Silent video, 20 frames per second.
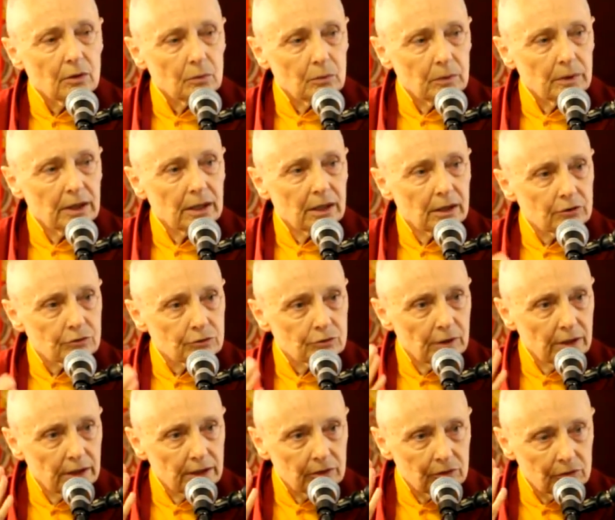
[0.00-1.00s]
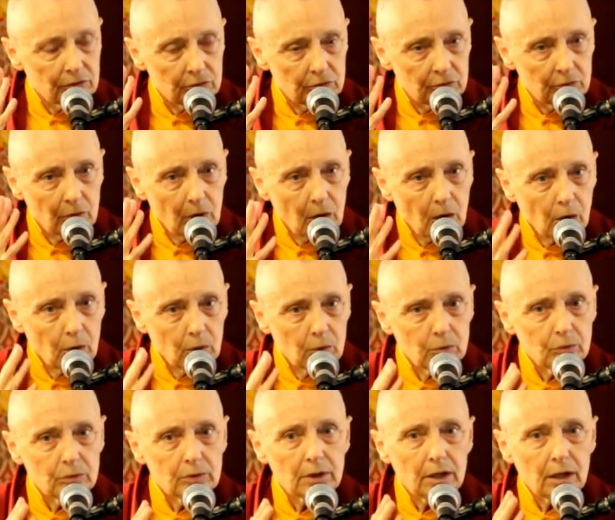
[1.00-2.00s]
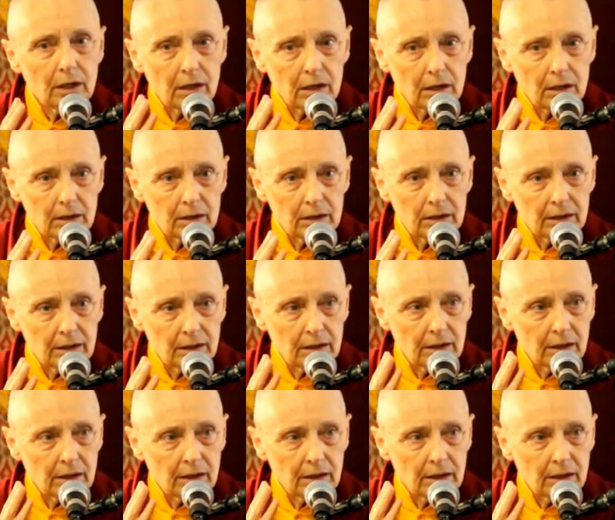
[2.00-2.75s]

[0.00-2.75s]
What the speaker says: We are trying to hone our